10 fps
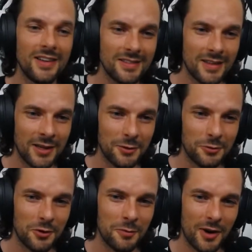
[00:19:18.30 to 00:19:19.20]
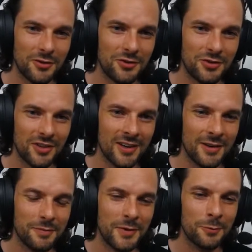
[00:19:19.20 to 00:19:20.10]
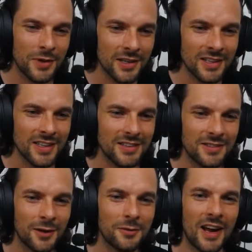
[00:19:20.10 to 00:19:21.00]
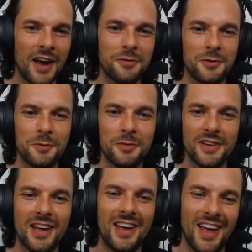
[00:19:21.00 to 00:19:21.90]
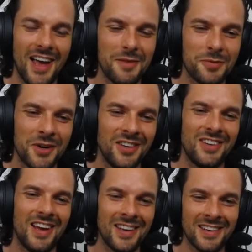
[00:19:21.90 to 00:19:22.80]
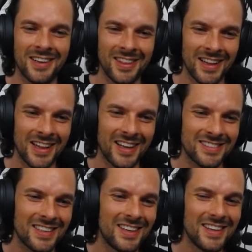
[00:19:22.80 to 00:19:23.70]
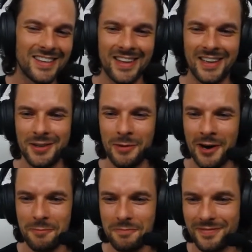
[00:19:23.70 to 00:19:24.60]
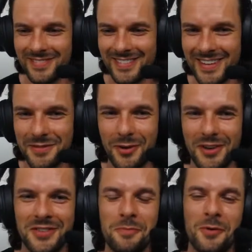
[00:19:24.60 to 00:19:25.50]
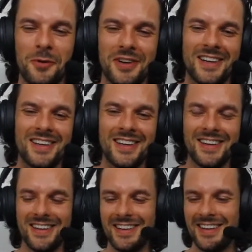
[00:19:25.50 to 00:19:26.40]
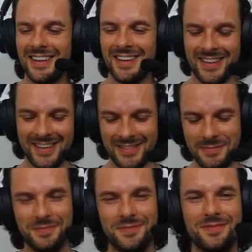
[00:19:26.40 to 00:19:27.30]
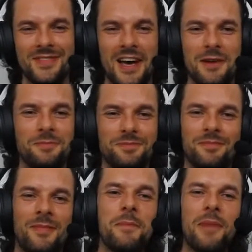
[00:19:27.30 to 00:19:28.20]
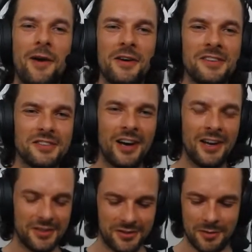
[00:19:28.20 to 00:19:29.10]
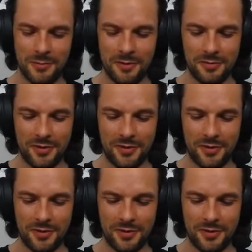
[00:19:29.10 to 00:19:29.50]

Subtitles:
Thank you so much. You really don't have to, but I appreciate it nonetheless. Thank you, Mom, for supporting. Um, yeah, my parents are some of